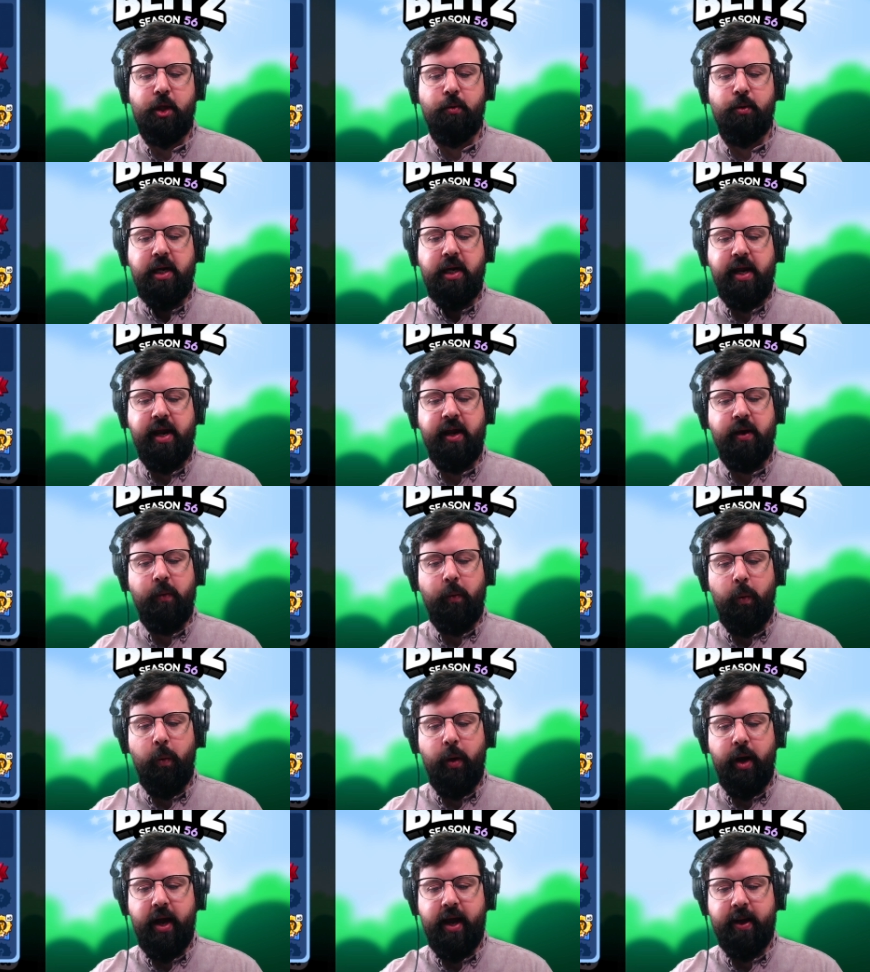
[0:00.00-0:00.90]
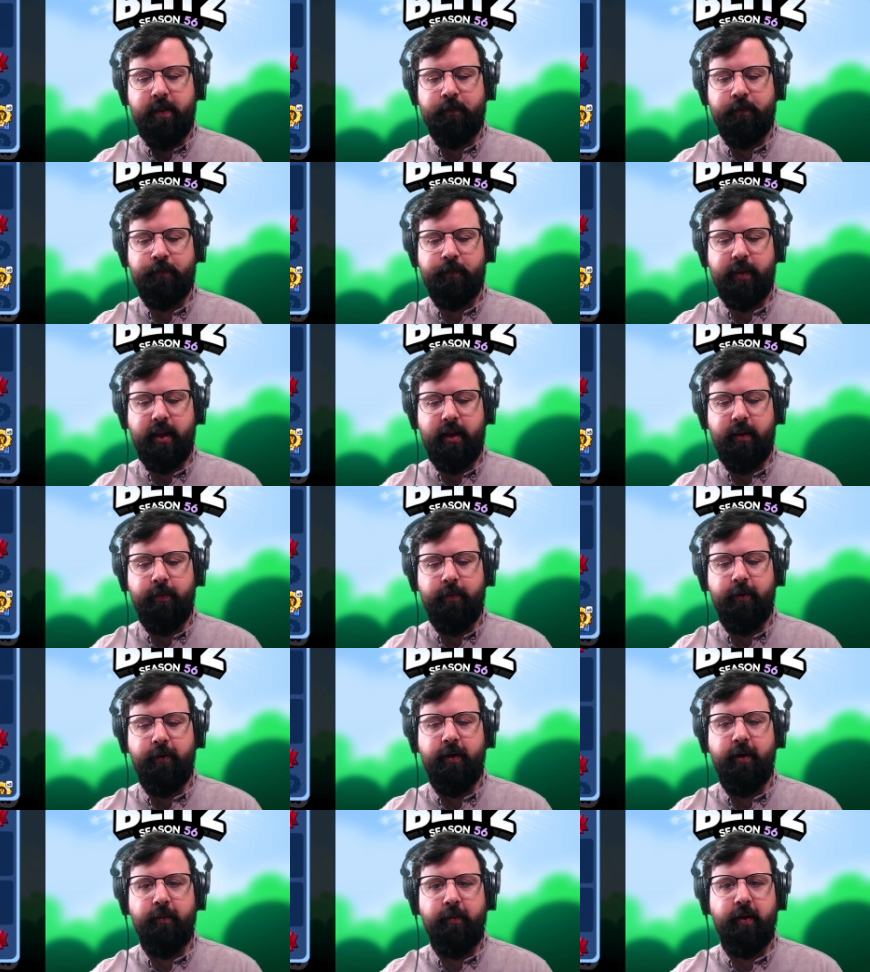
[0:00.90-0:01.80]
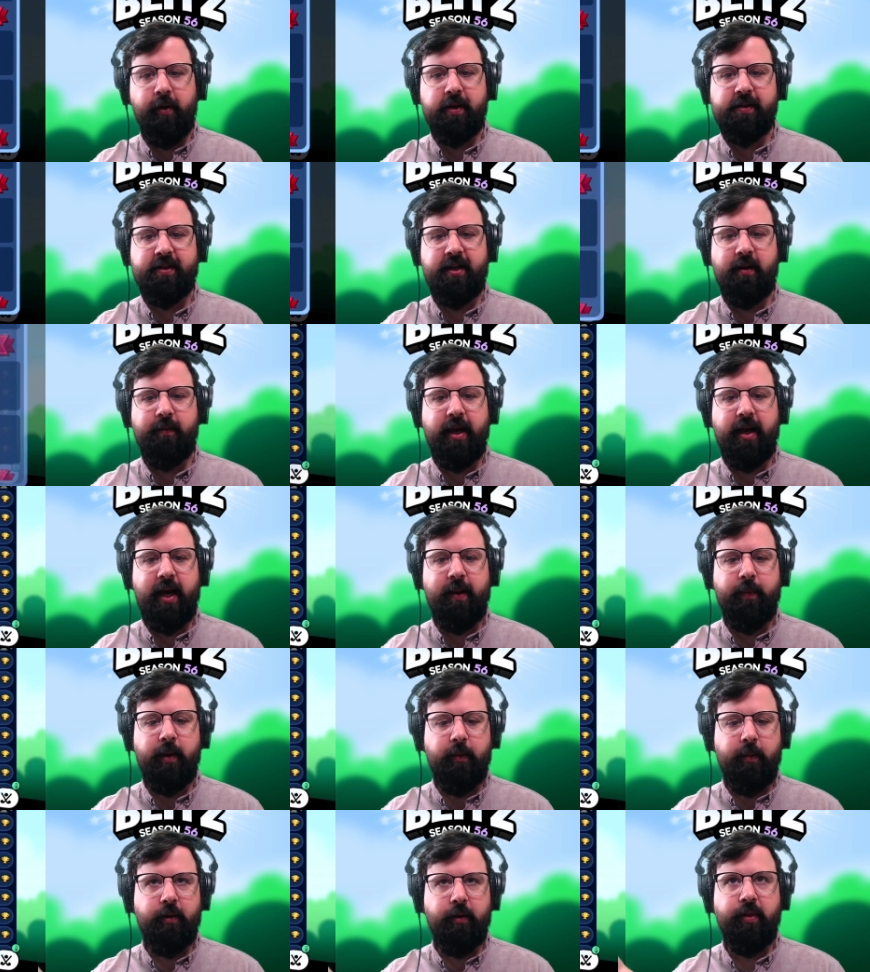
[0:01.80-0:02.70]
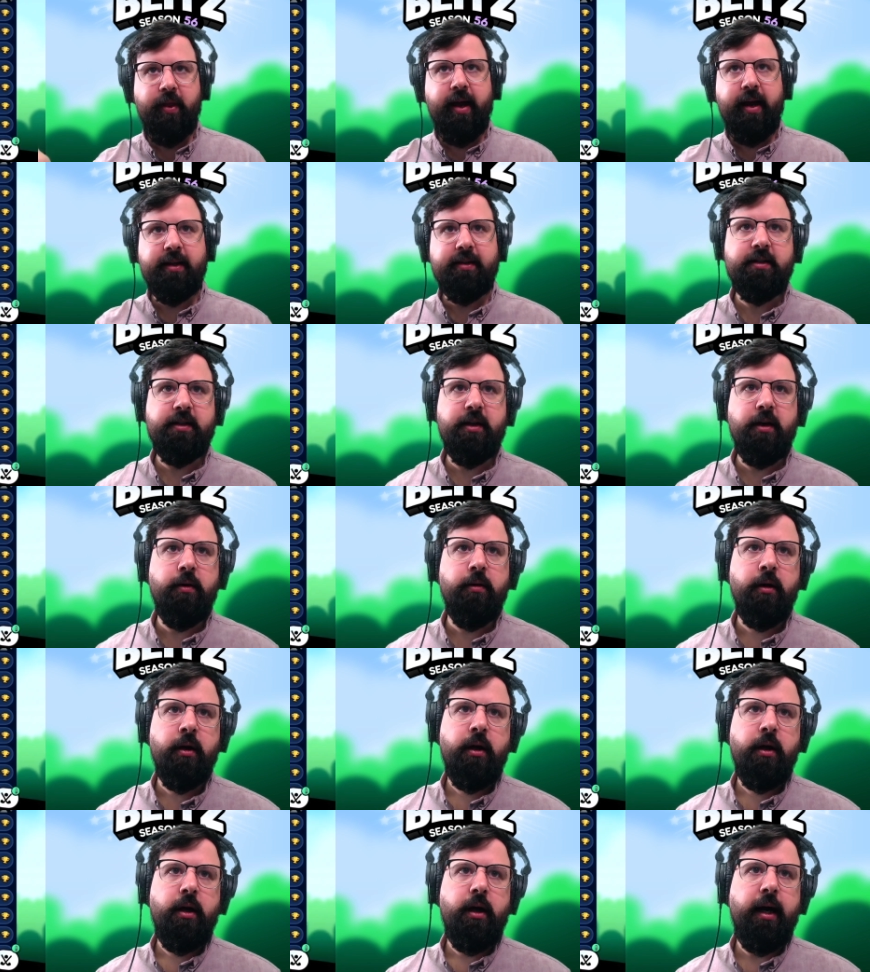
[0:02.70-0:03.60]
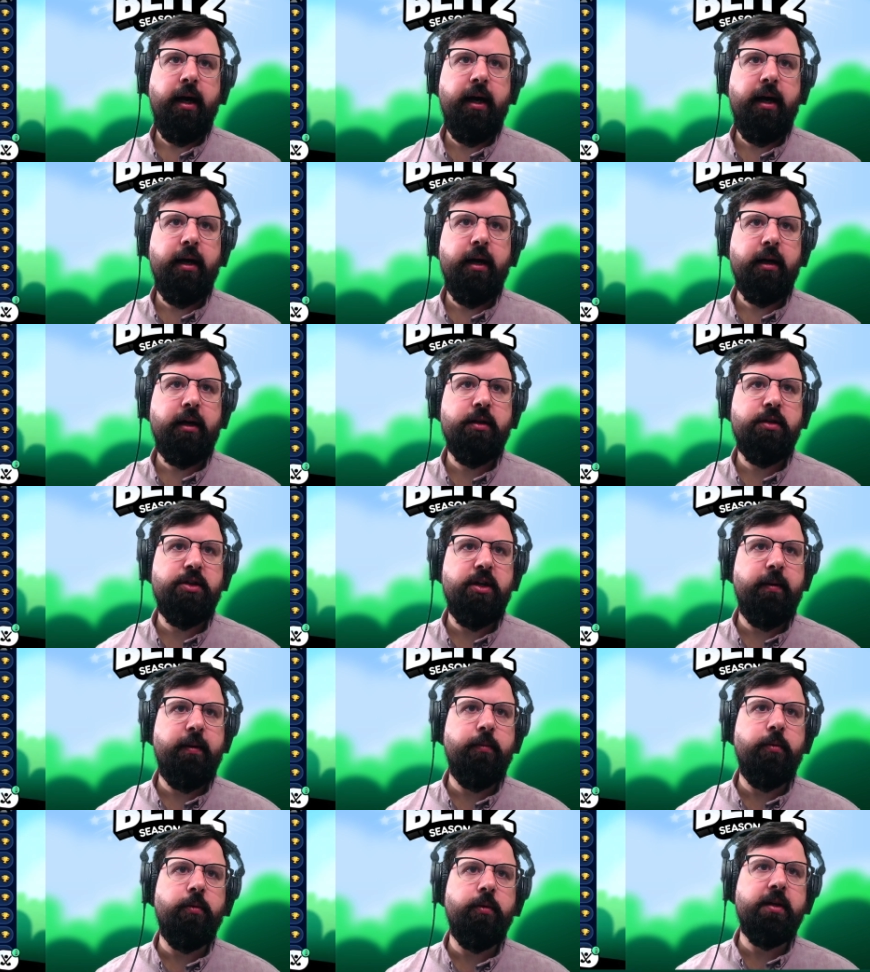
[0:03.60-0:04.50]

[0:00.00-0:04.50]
three and one. Oh yeah, boy, he's got to be happy about that. So, uh, good job,